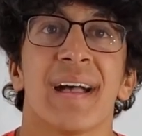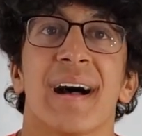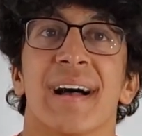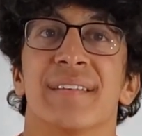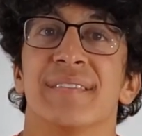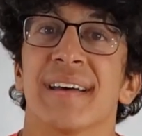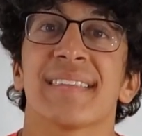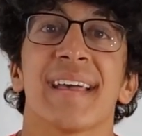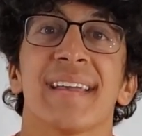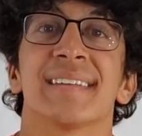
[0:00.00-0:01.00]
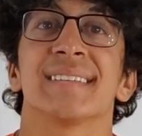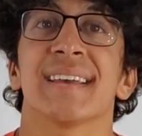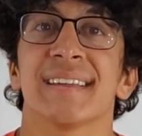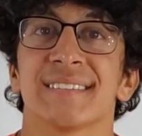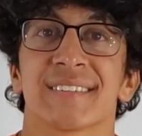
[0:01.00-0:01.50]
I have done that
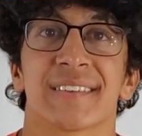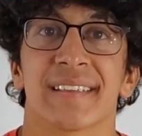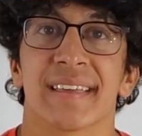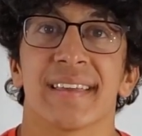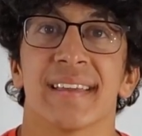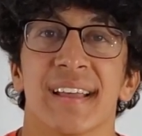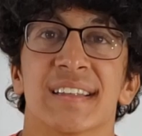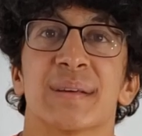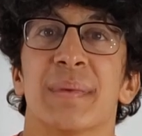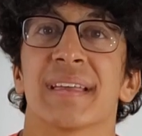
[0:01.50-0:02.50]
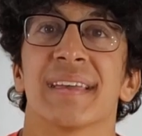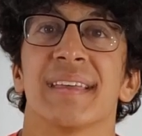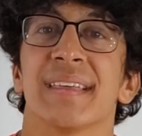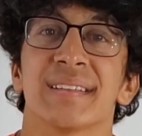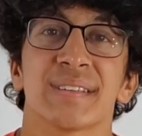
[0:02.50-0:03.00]
intentionally to make it
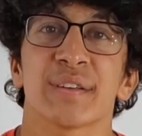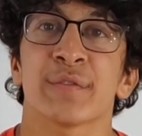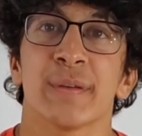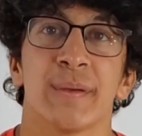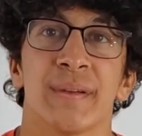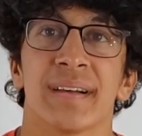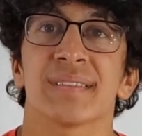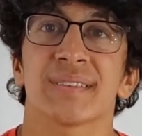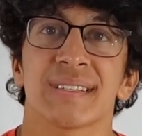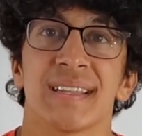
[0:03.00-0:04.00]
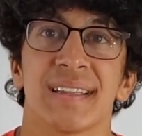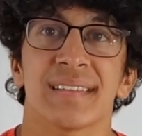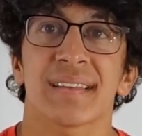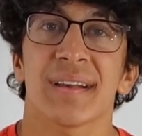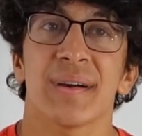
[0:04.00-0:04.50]
easier for you to understand
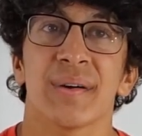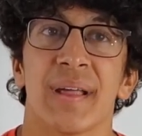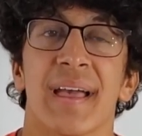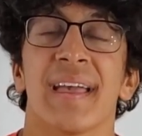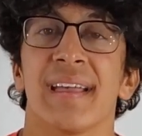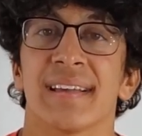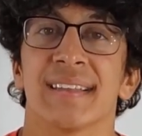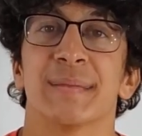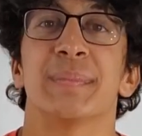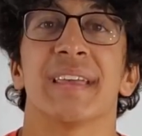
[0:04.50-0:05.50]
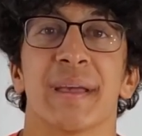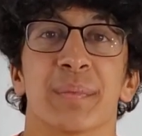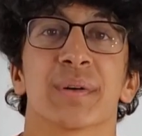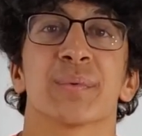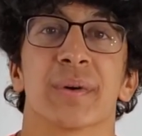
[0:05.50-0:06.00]
the code and be able
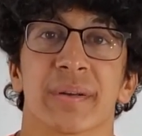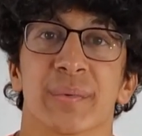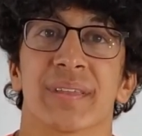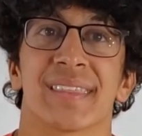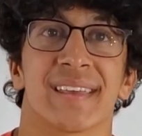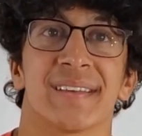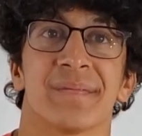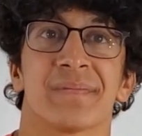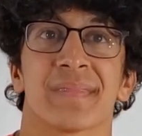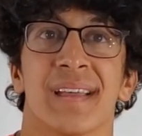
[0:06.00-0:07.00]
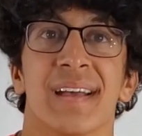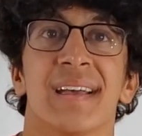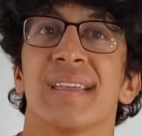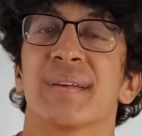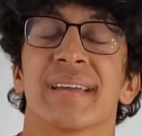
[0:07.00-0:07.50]
to work with it.
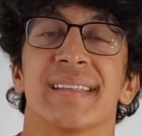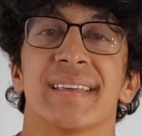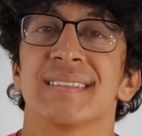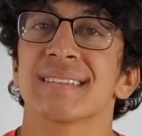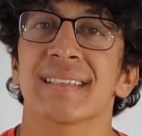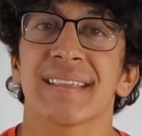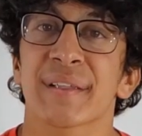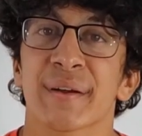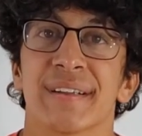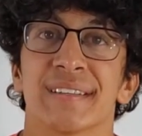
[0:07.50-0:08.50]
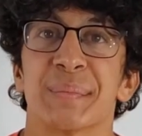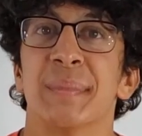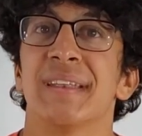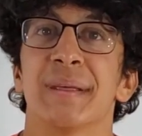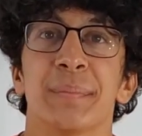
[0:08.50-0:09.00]
You can easily learn to
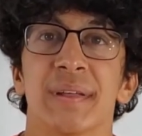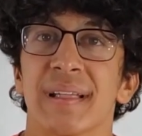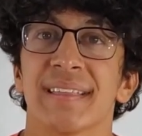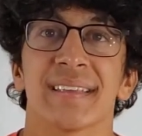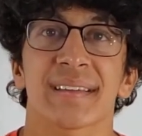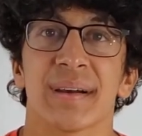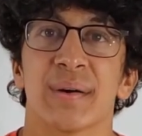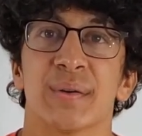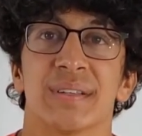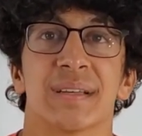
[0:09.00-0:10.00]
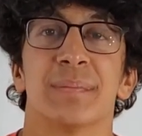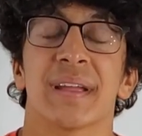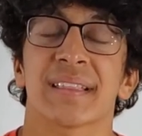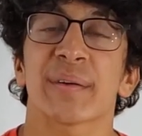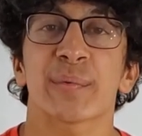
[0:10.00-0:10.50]
manipulate the code to
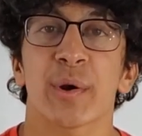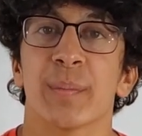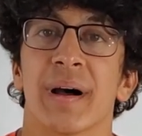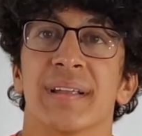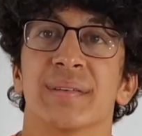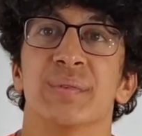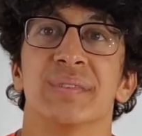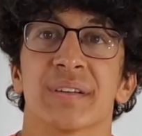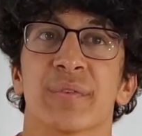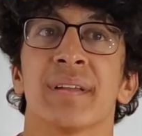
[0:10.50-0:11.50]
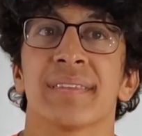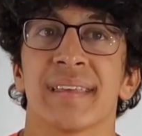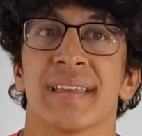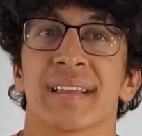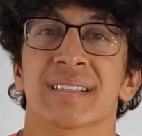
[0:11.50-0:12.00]
make the robot do different
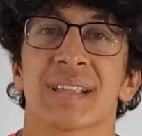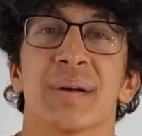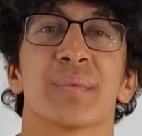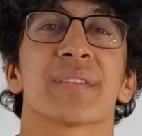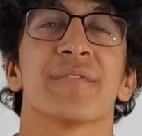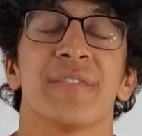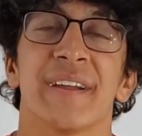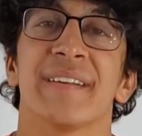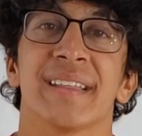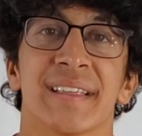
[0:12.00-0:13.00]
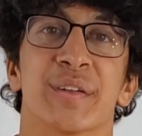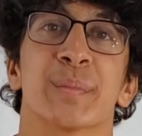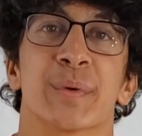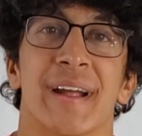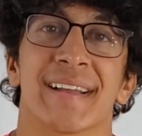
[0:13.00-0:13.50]
things with very little
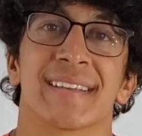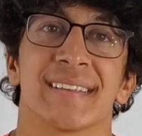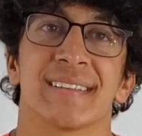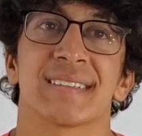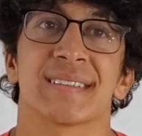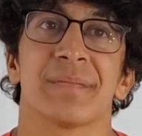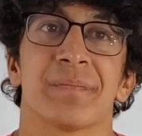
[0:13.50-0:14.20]
practice.